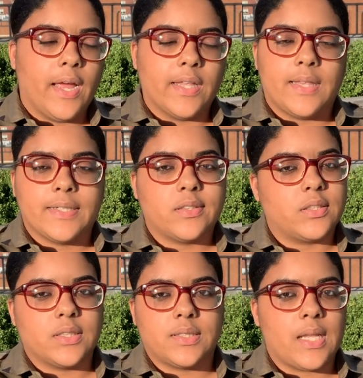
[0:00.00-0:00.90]
and
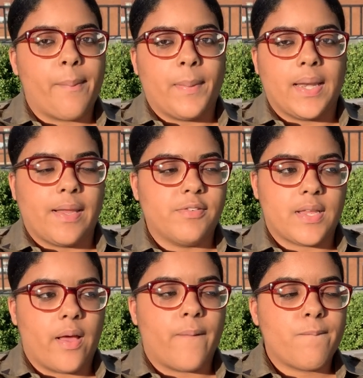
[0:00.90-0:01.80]
that's just not my
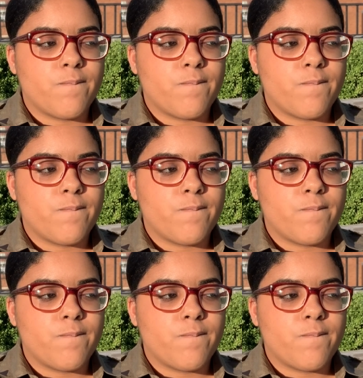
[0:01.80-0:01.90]
lifestyle,